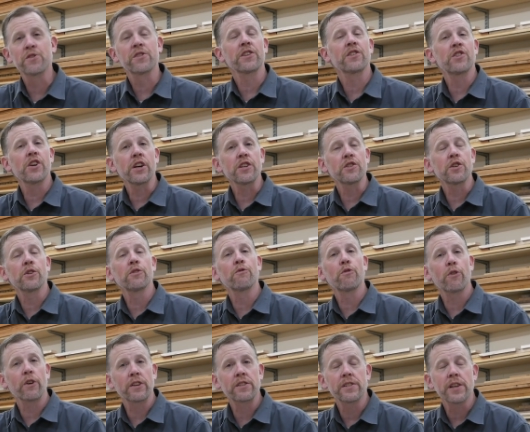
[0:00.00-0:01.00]
suggestion
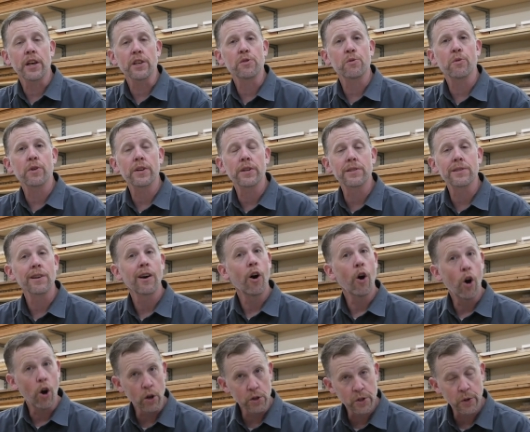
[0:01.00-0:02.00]
for accessories
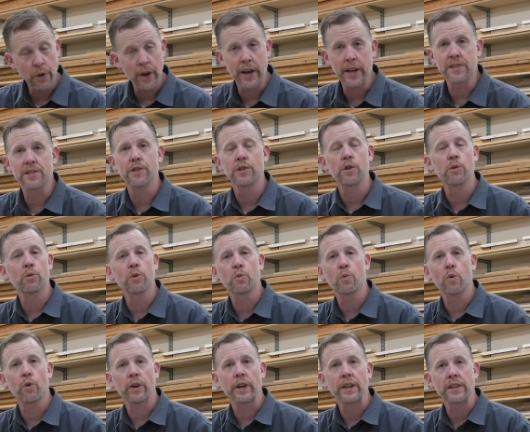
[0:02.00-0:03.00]
also has to do with
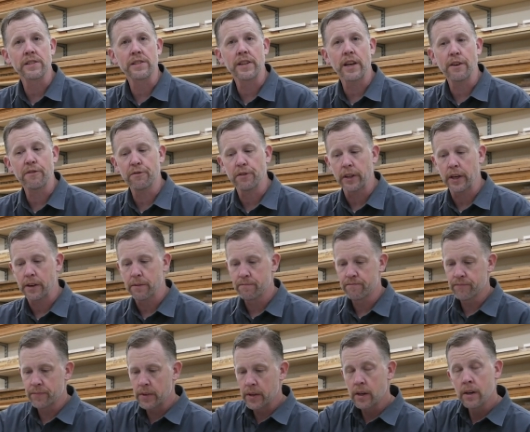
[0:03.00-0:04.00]
working safely.
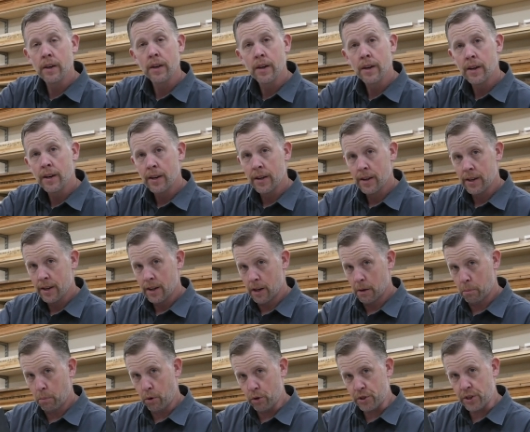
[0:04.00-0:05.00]
A
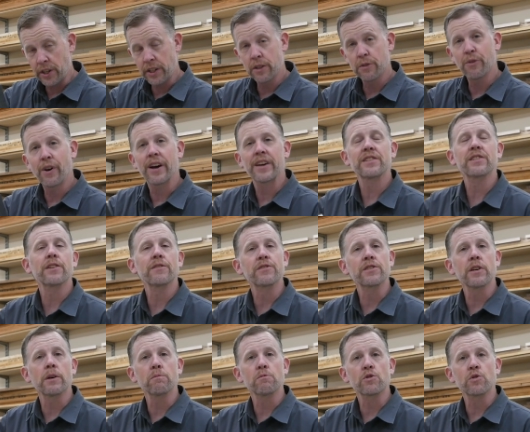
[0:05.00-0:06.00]
pushing device of
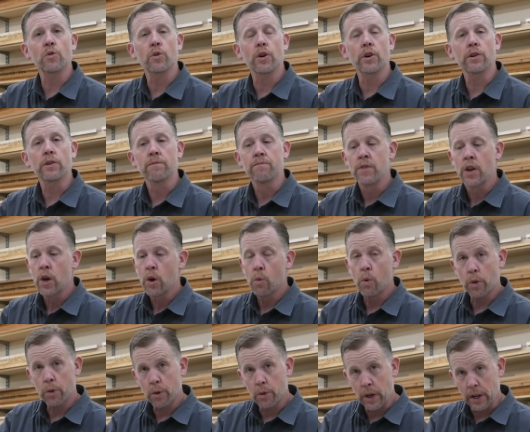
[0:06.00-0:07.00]
some sort,
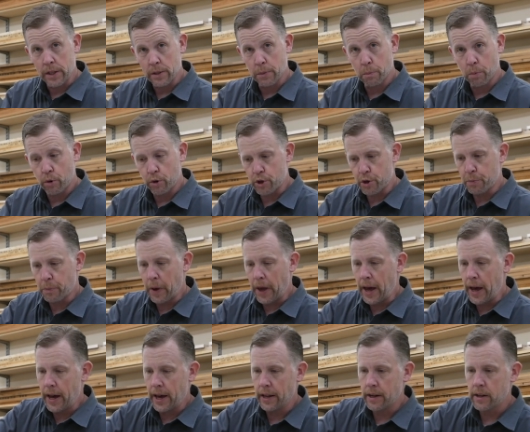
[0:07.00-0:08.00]
whether that's a push
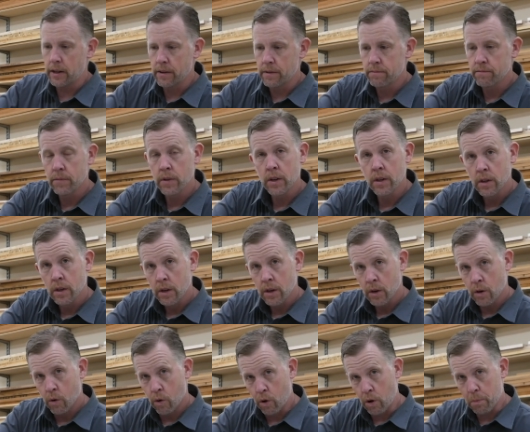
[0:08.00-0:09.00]
pad
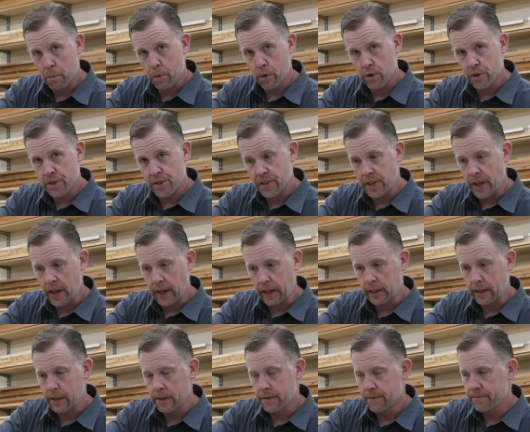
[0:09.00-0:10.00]
or a push
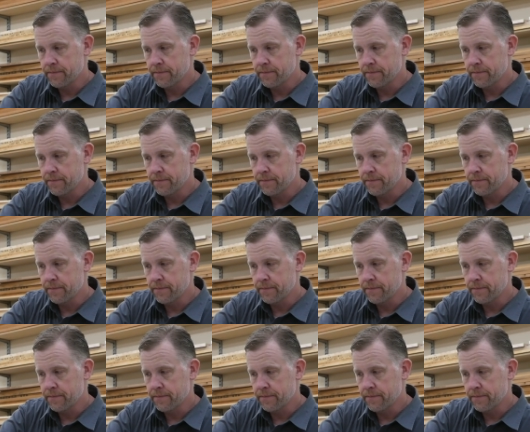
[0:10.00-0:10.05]
stick,